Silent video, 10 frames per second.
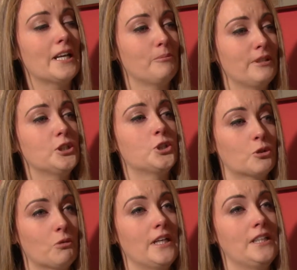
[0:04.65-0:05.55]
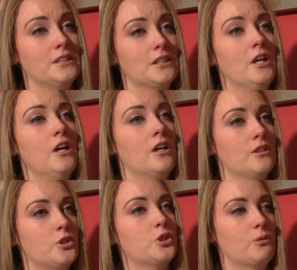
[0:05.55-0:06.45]
had been screened
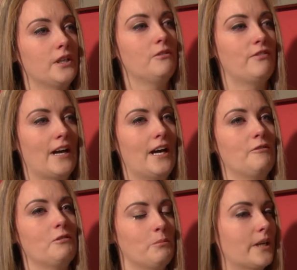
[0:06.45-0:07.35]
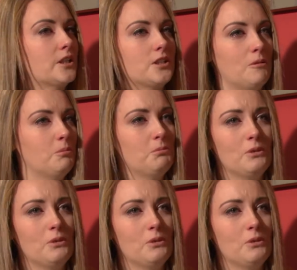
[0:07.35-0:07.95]
under 25 and picked up.